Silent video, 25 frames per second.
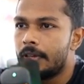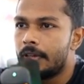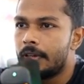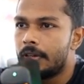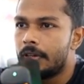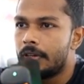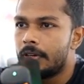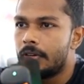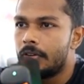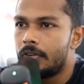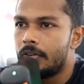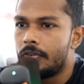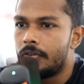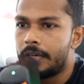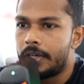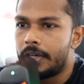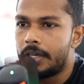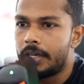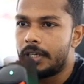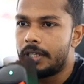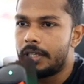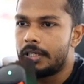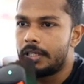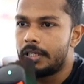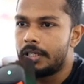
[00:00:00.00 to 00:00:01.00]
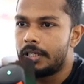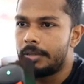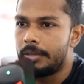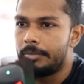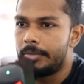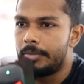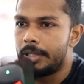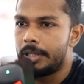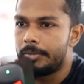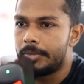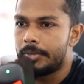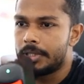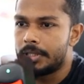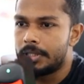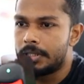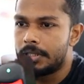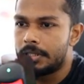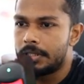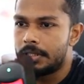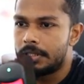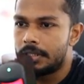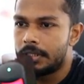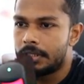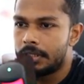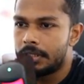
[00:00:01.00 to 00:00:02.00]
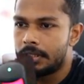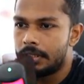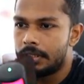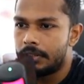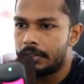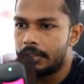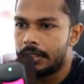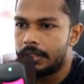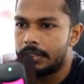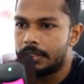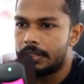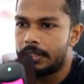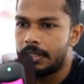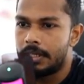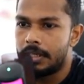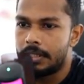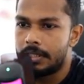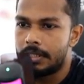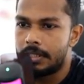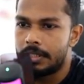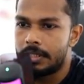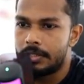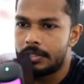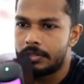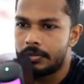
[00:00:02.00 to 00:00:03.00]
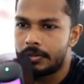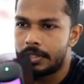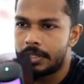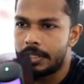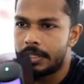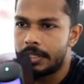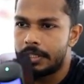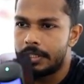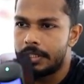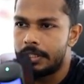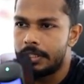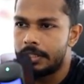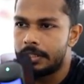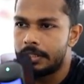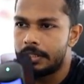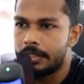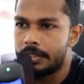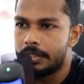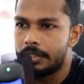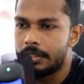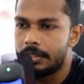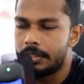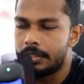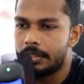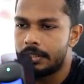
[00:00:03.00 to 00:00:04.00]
Override implement. Let's select this one right here.